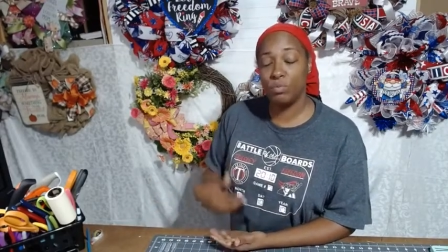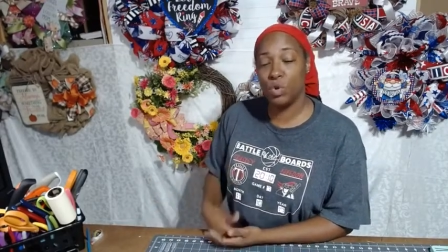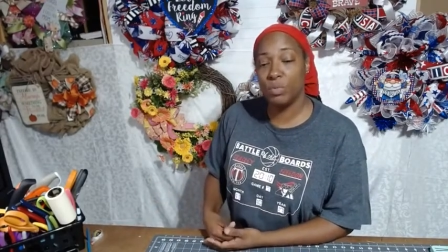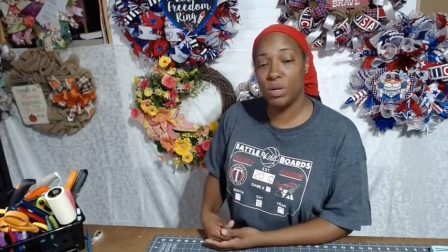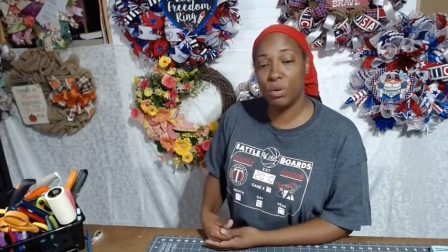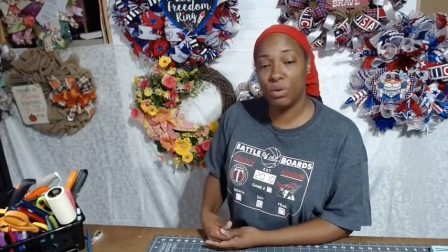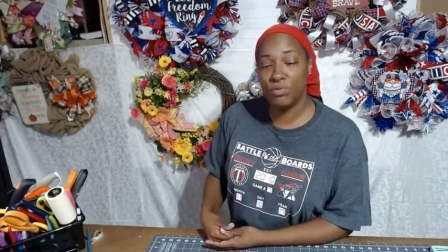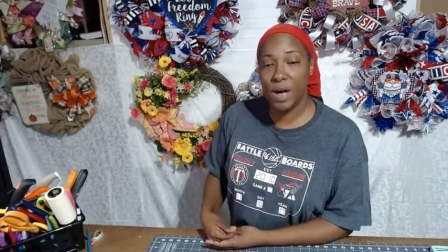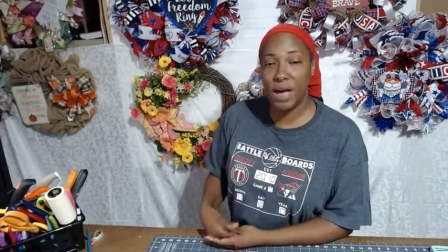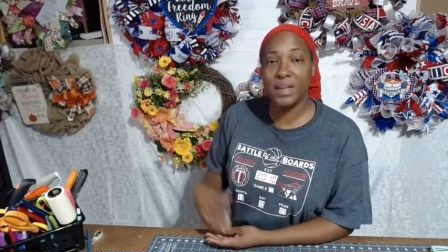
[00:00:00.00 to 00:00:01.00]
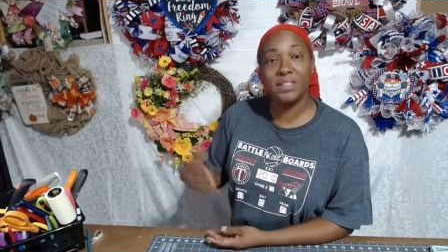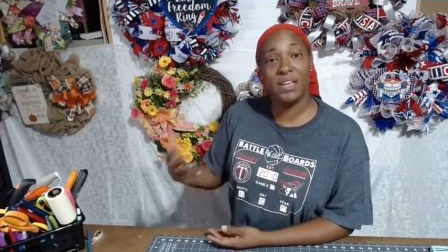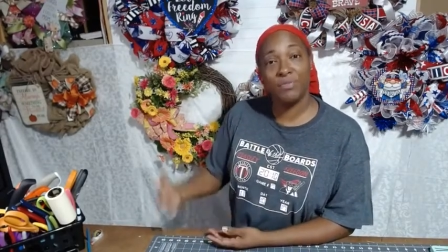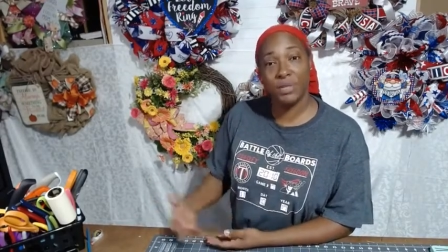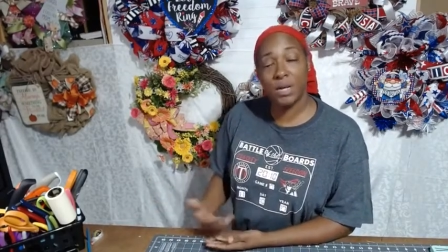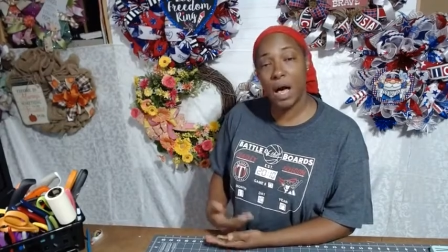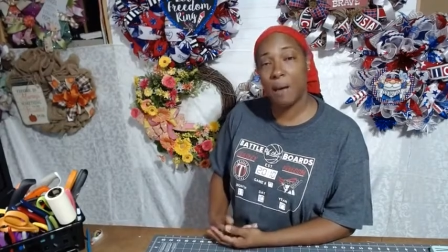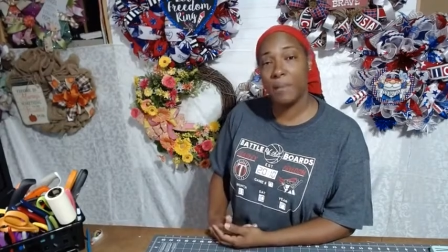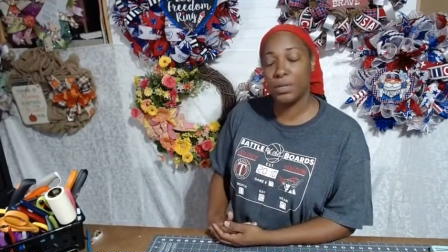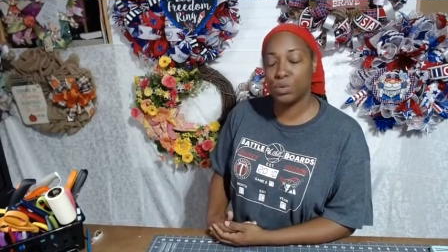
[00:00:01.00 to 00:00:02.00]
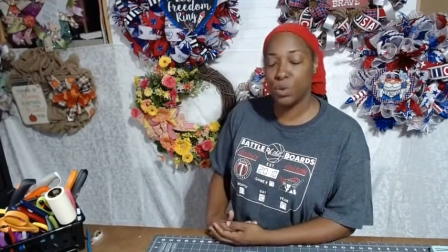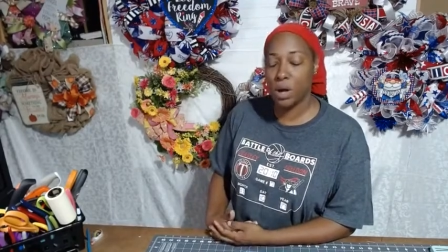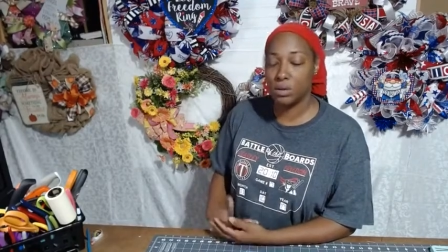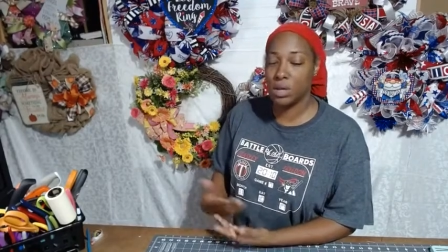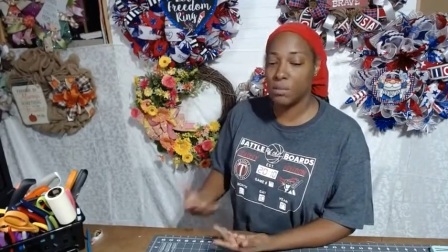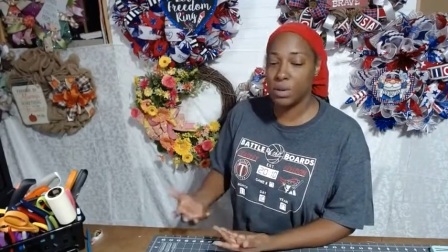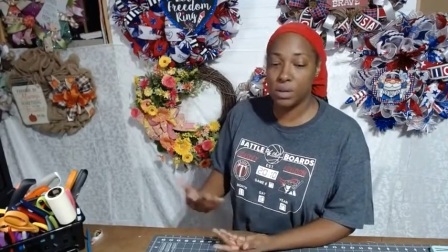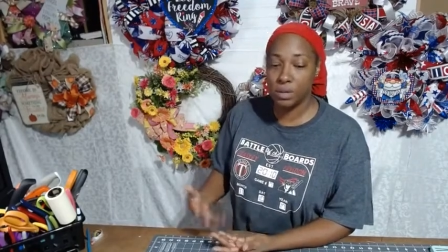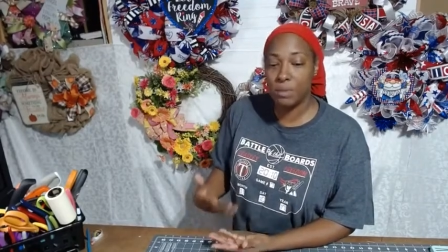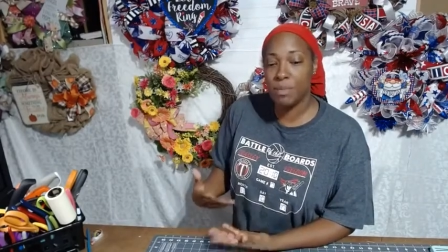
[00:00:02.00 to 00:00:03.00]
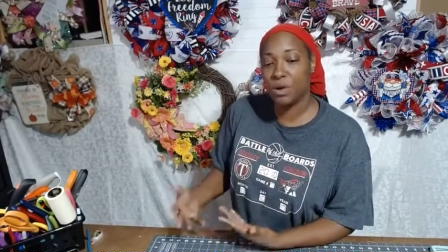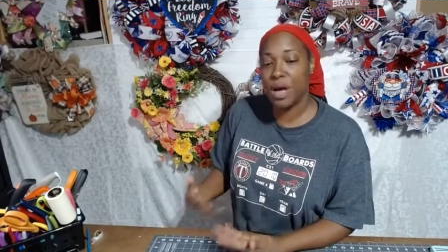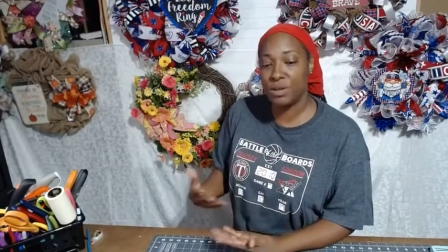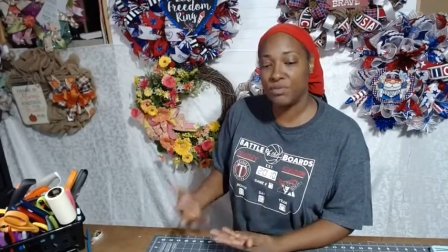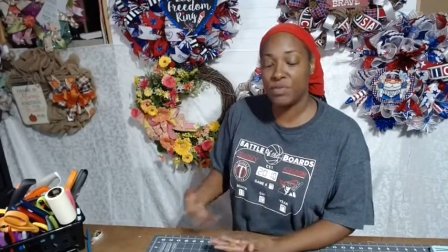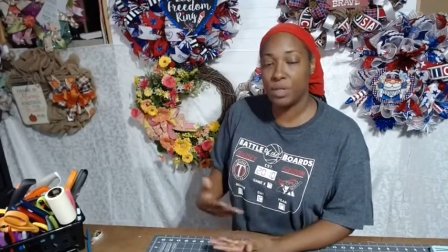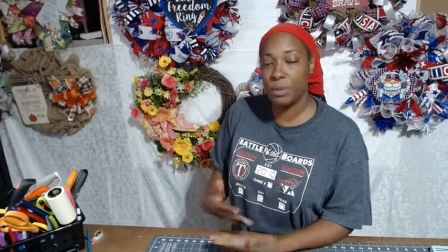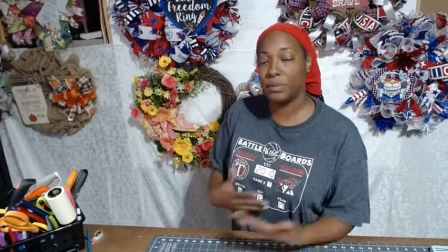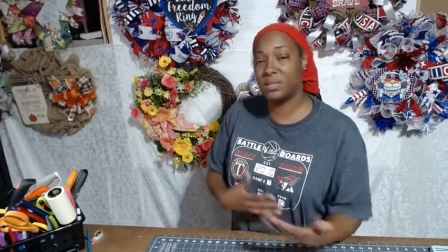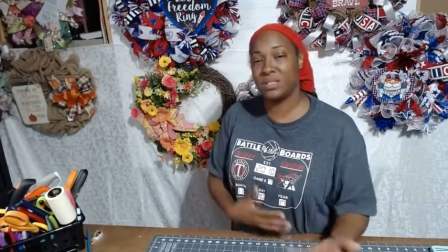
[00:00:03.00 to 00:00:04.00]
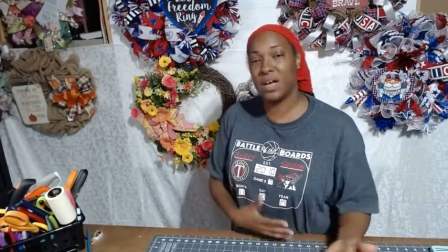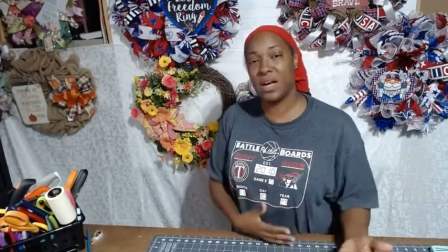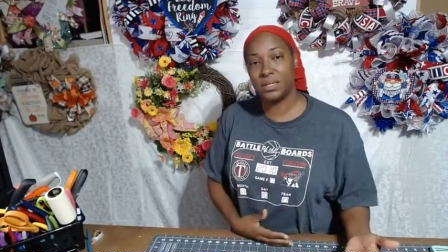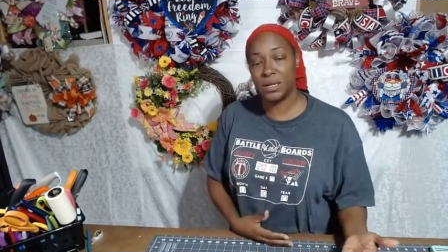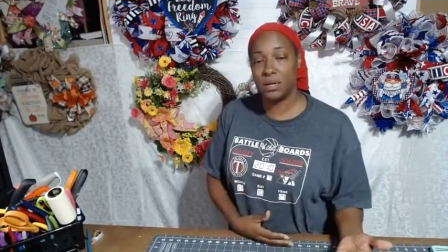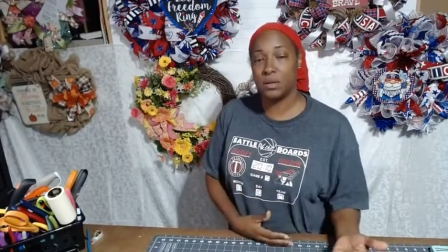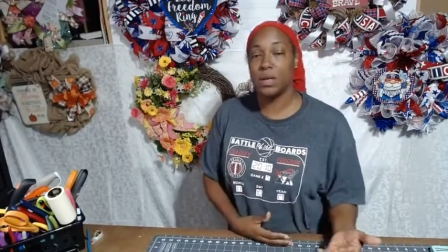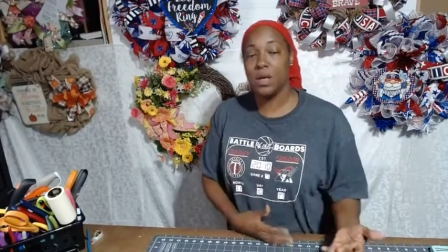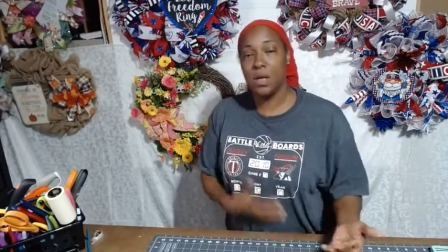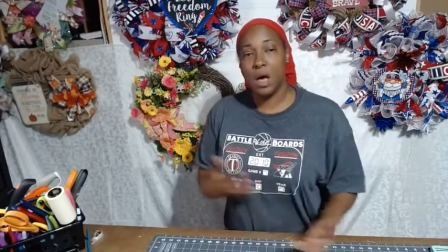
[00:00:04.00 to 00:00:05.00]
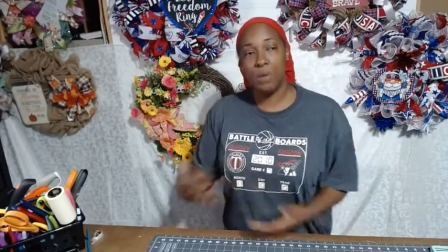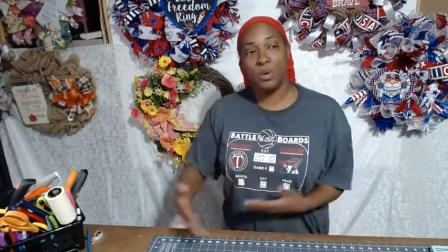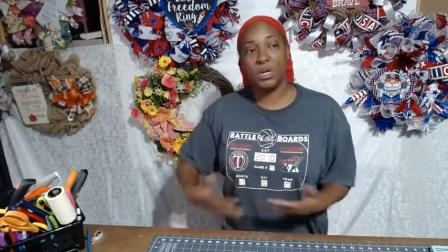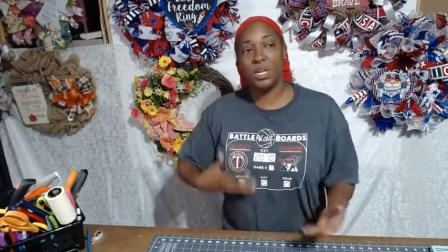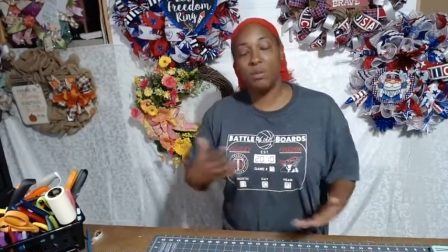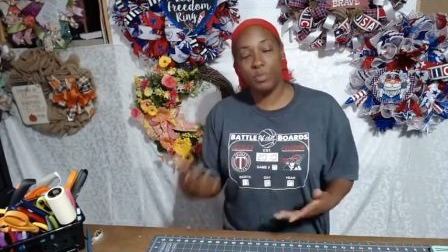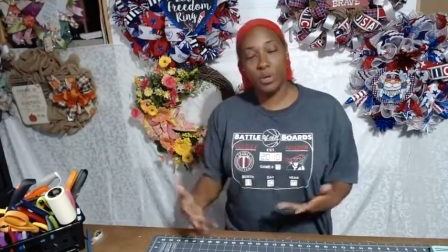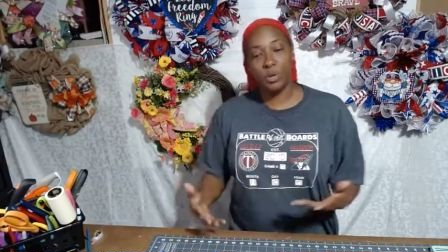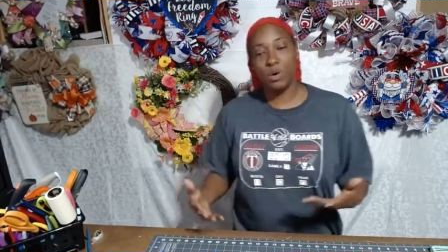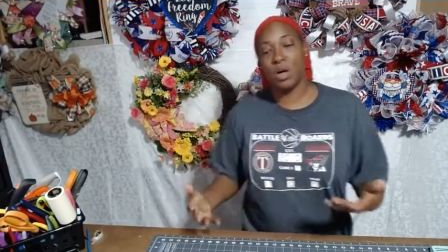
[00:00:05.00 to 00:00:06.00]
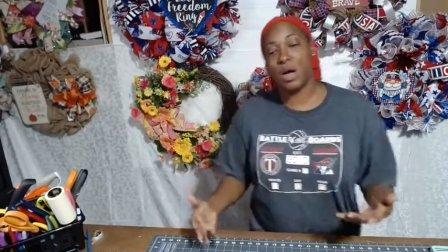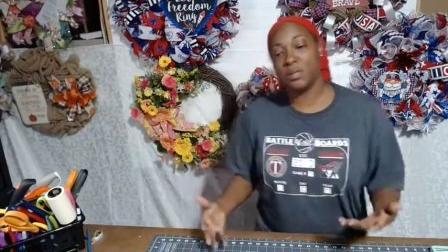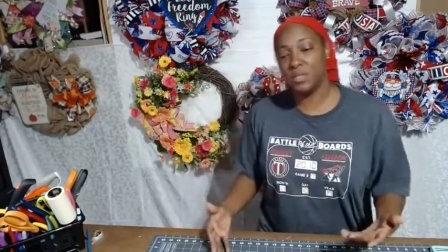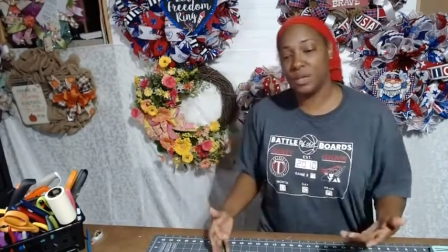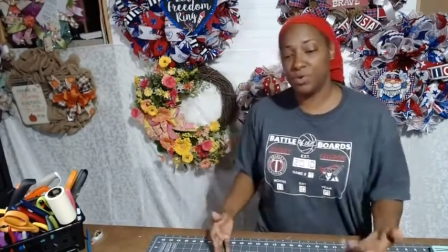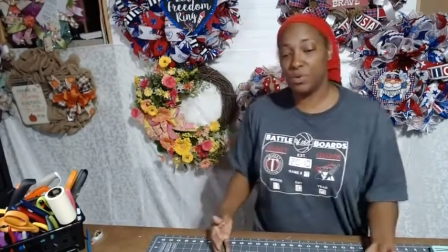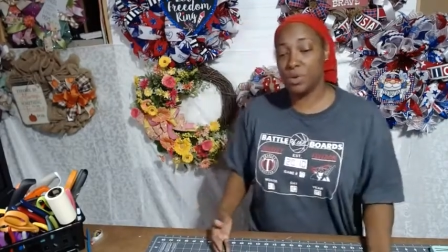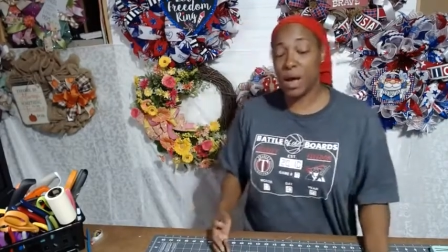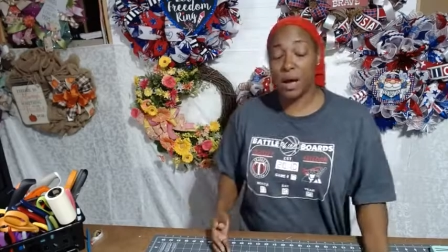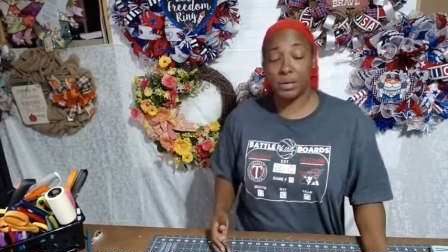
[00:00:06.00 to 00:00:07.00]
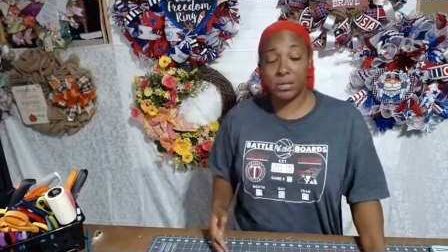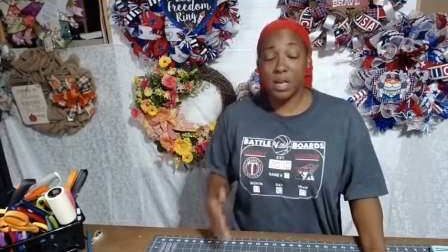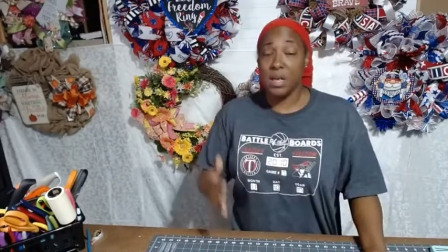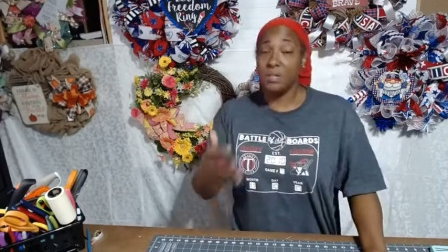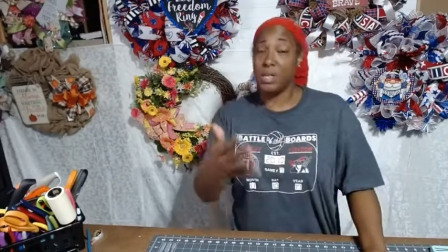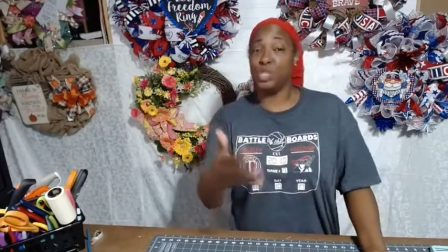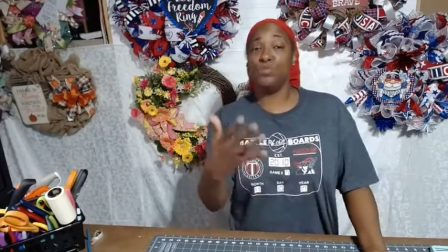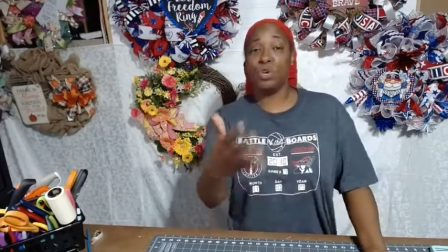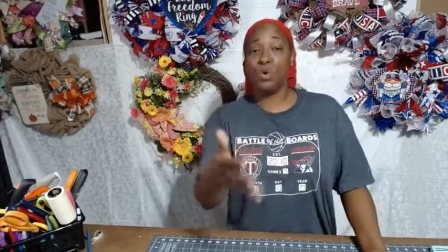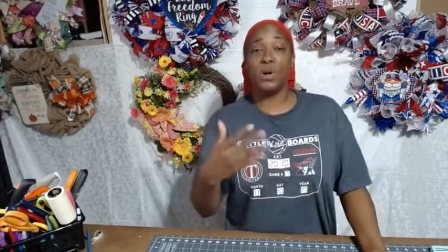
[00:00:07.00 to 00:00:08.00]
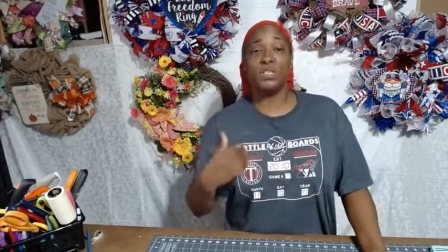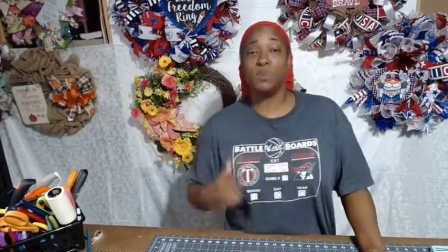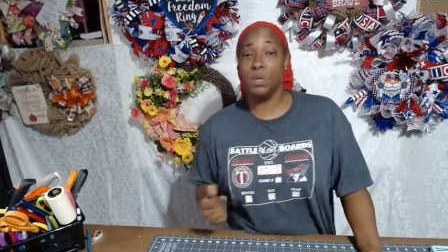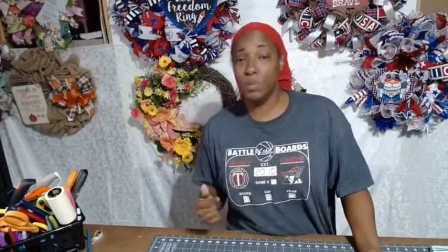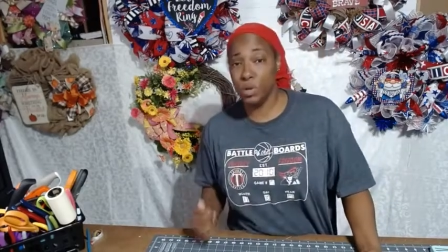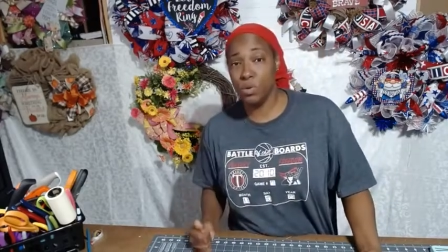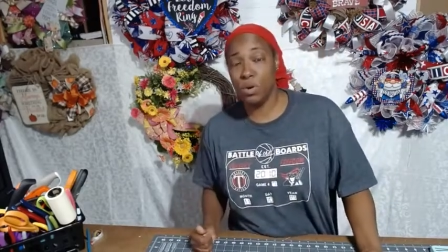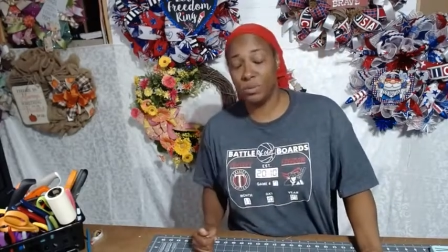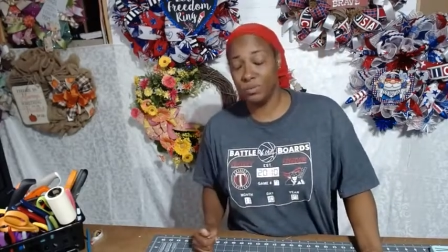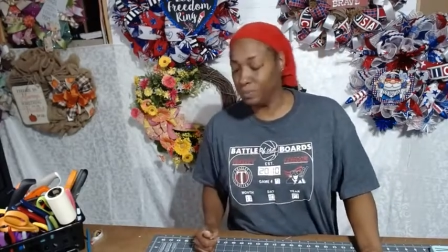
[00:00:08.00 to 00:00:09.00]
you'll be notified. And definitely comment as well. Let me know how you feel about this content. I want to keep putting on content for you guys that you request me to put on.